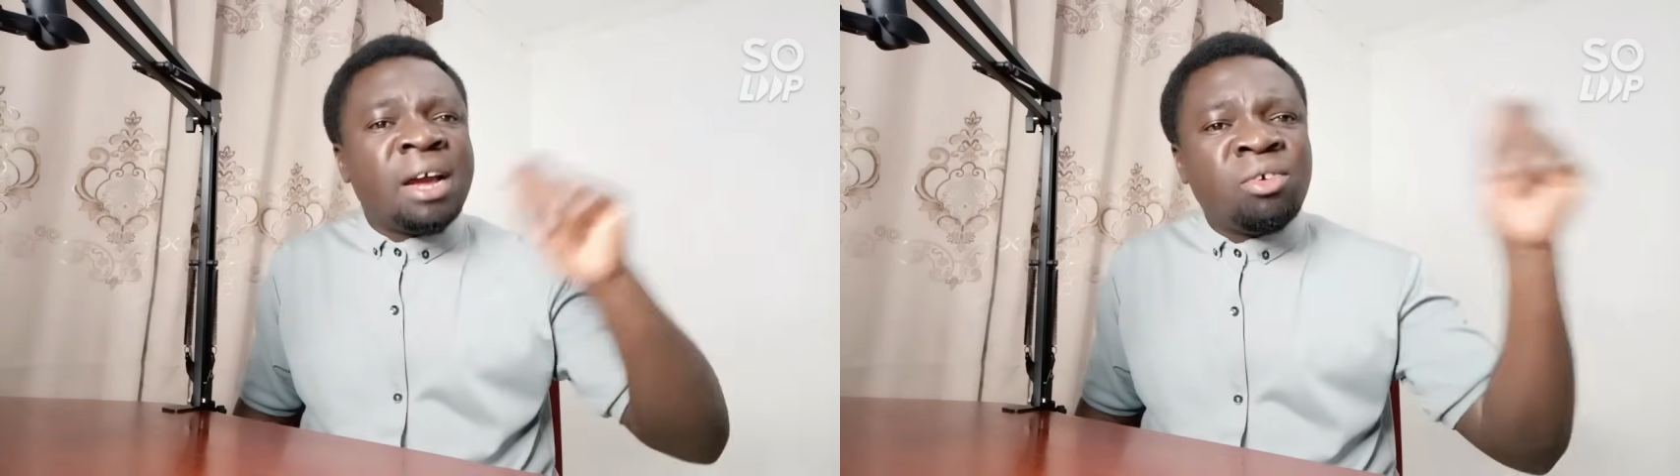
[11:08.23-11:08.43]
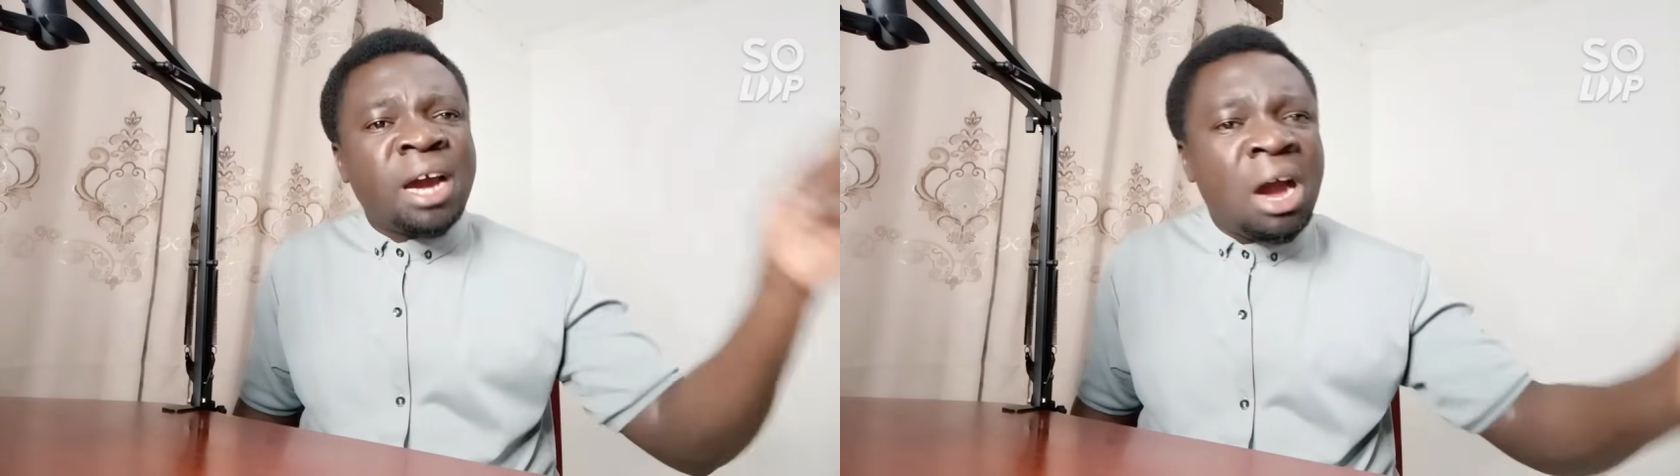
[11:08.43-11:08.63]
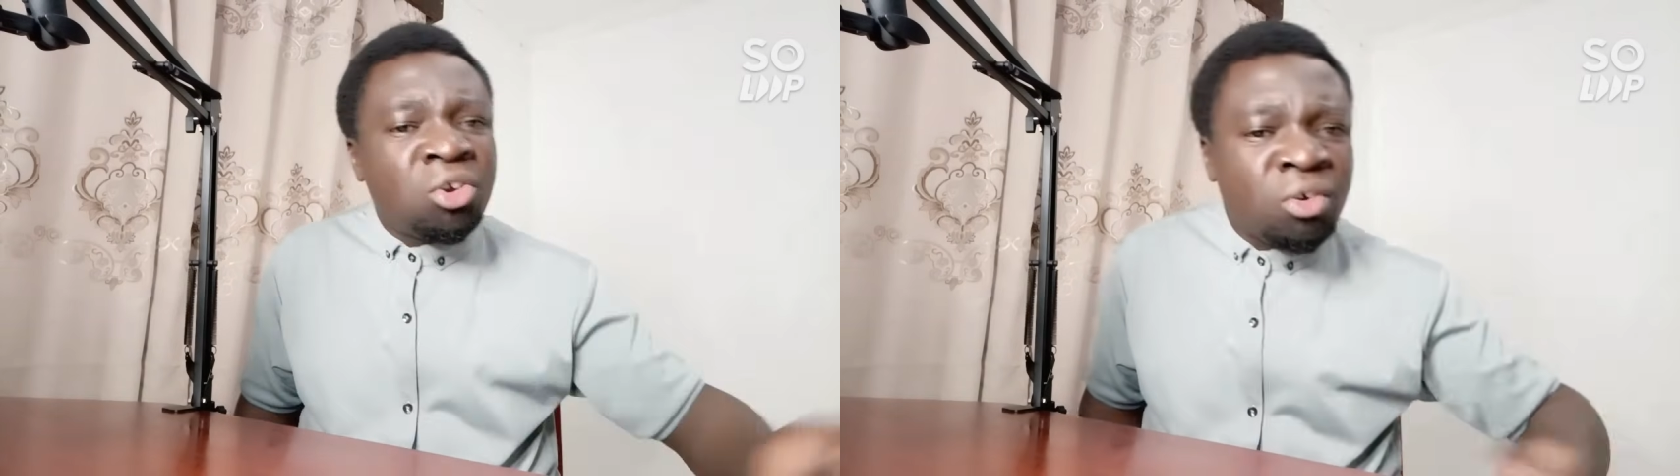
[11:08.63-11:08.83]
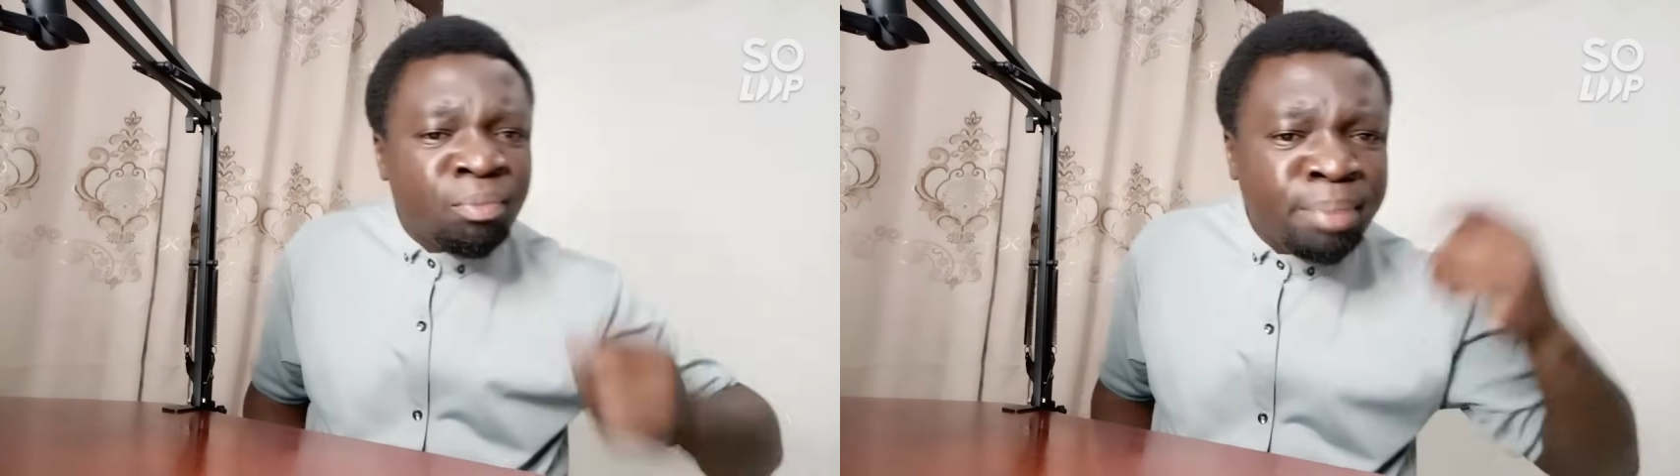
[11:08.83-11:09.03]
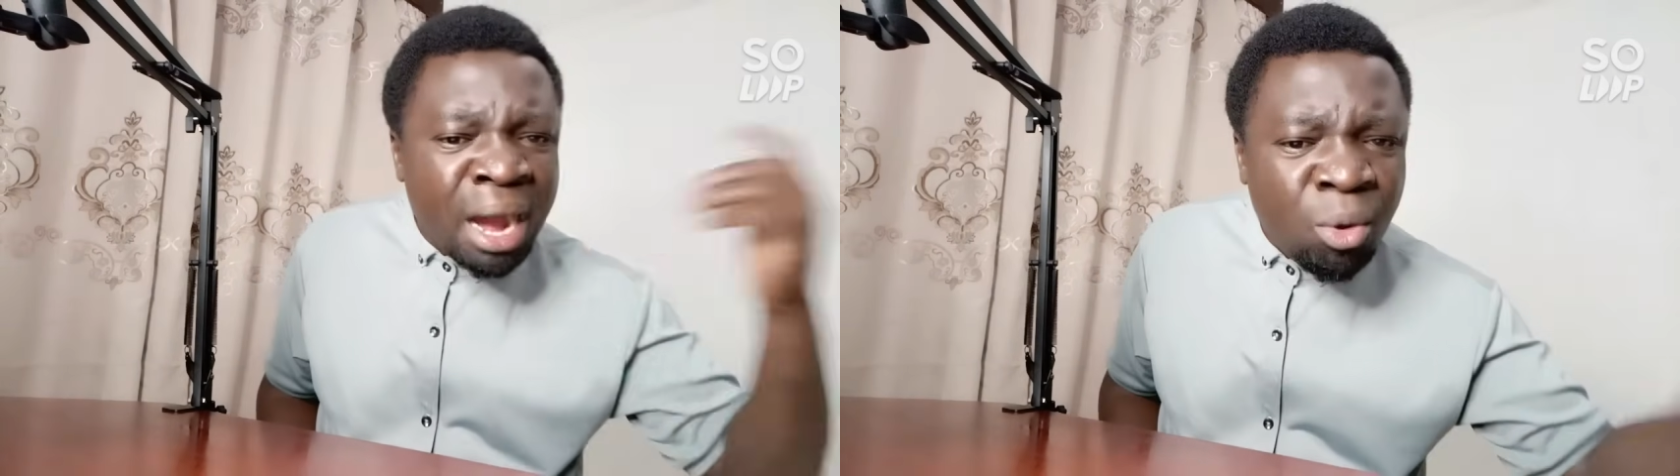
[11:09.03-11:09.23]
are out
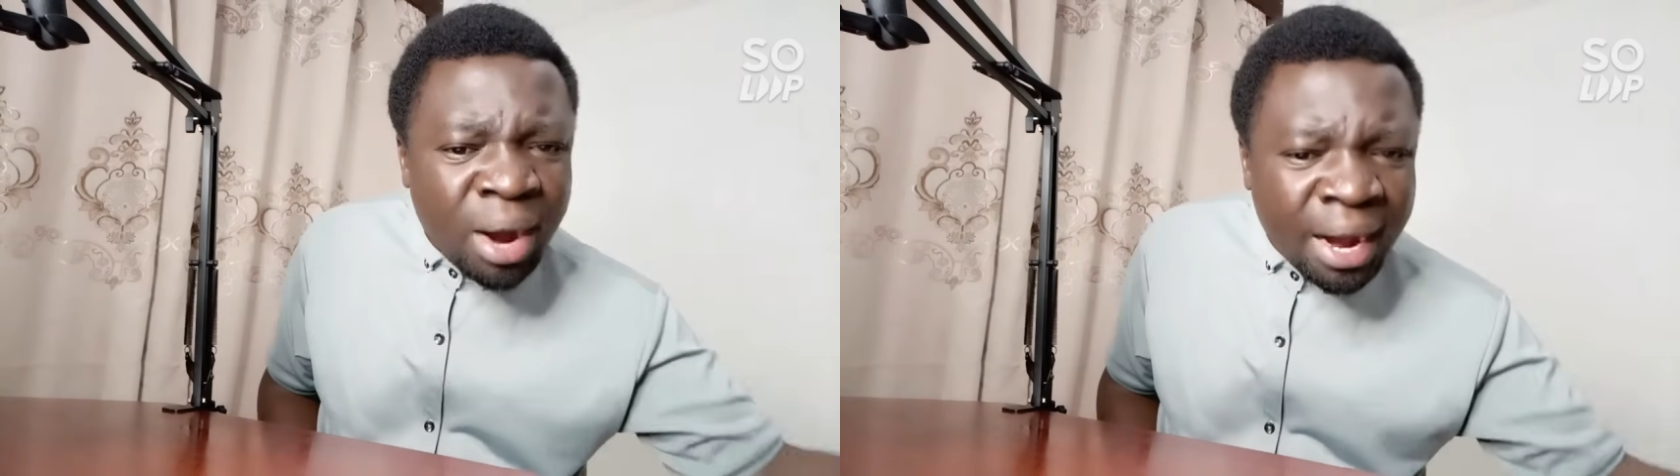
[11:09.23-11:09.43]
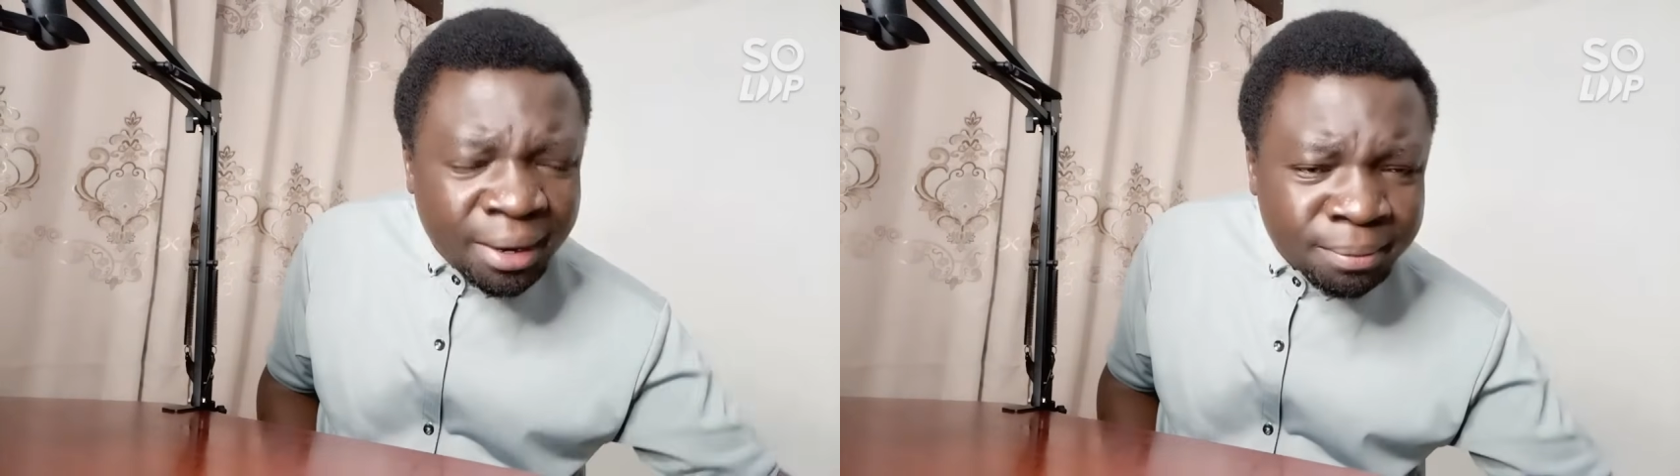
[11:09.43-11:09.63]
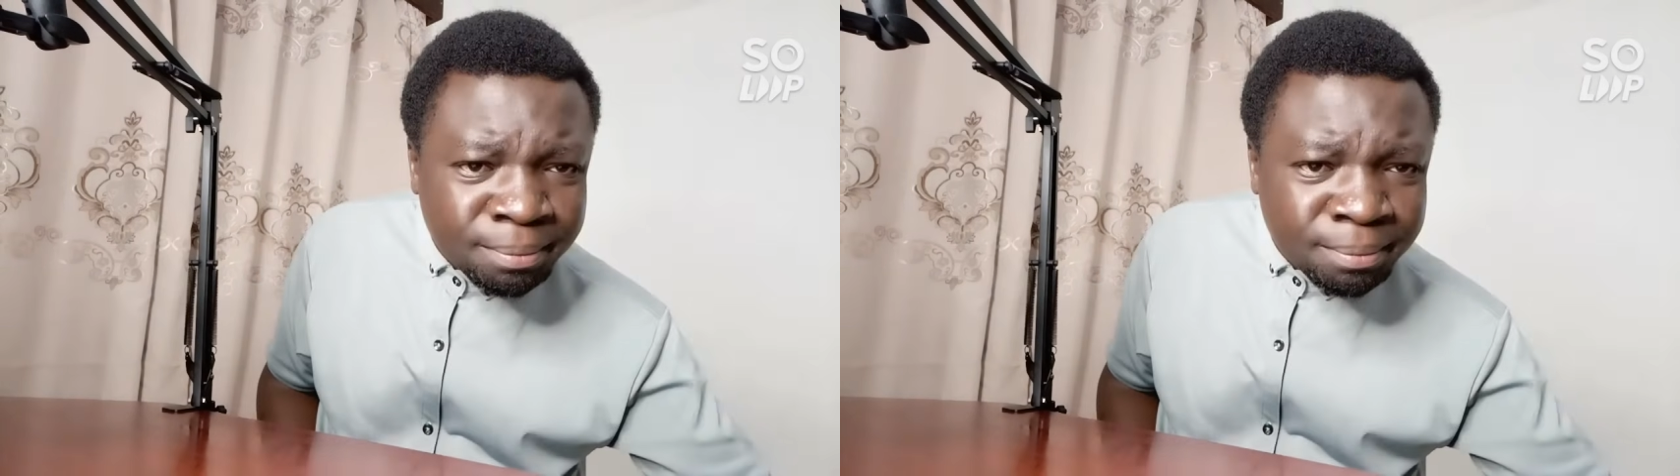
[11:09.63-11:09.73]
of power.